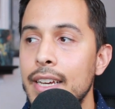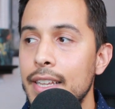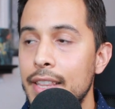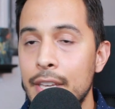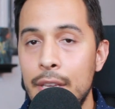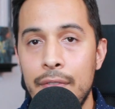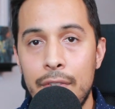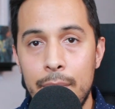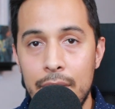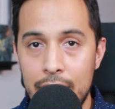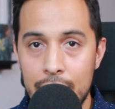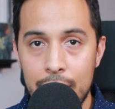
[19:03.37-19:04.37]
Thank you for
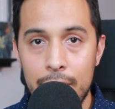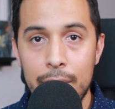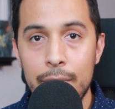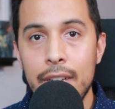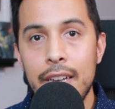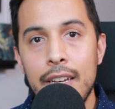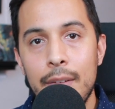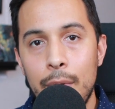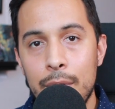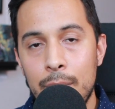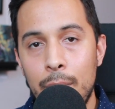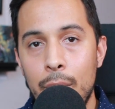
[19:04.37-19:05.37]
being you.
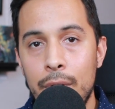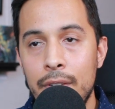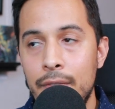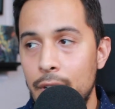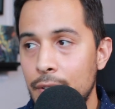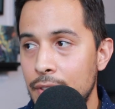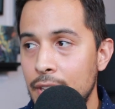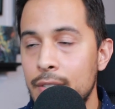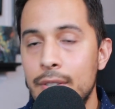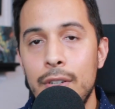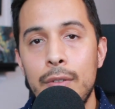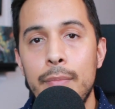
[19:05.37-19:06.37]
Most important of all things,
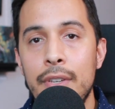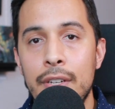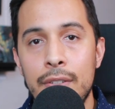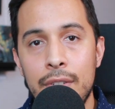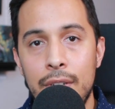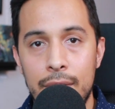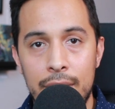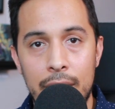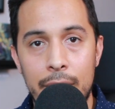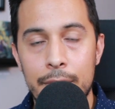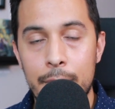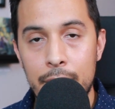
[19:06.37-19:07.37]
though, be good to
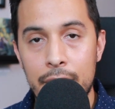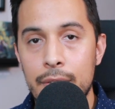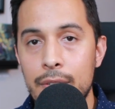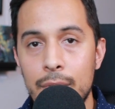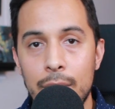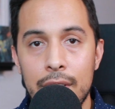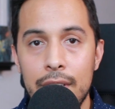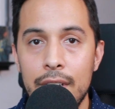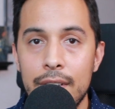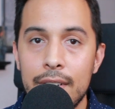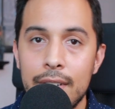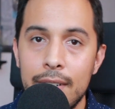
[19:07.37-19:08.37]
yourselves, be good to one
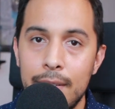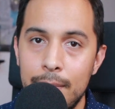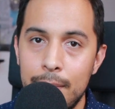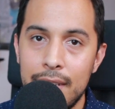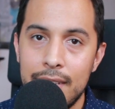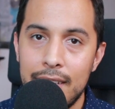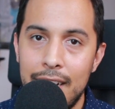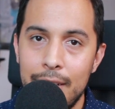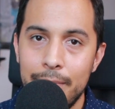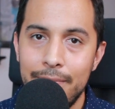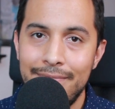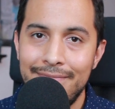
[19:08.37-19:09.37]
another. Peace out.